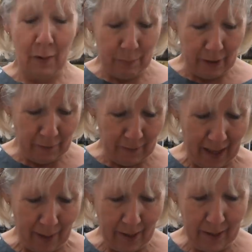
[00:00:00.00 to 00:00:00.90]
own bread
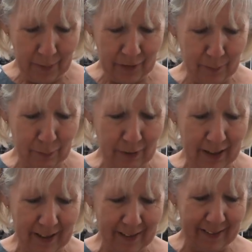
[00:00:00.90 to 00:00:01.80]
flour. It's not a pie, brilliant.